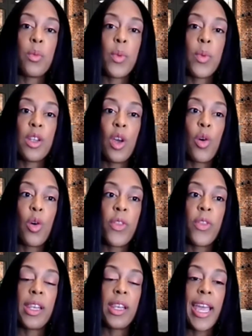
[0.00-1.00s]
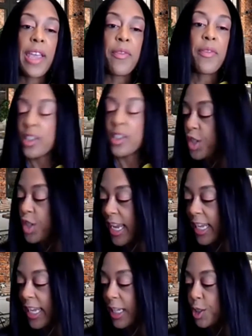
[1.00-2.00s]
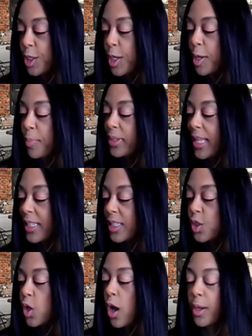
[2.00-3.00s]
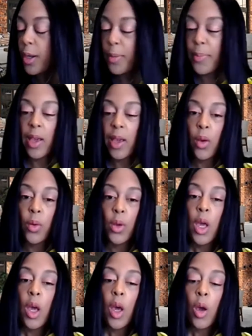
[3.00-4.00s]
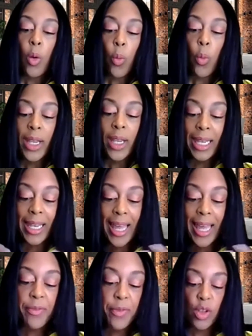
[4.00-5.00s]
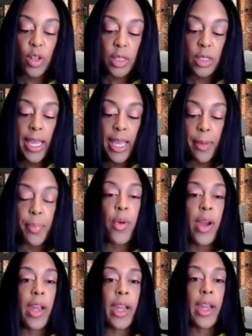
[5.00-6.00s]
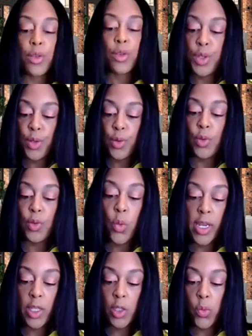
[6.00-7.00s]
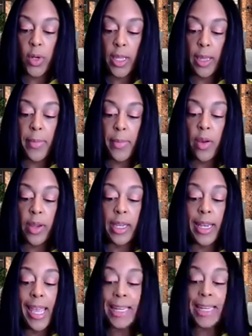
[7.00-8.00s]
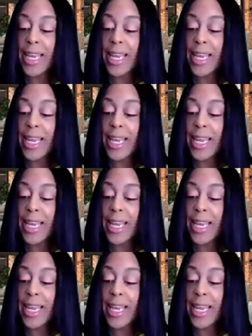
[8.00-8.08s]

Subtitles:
And certainly we know that life has changed, but let's talk about what life looked like prior to 2020.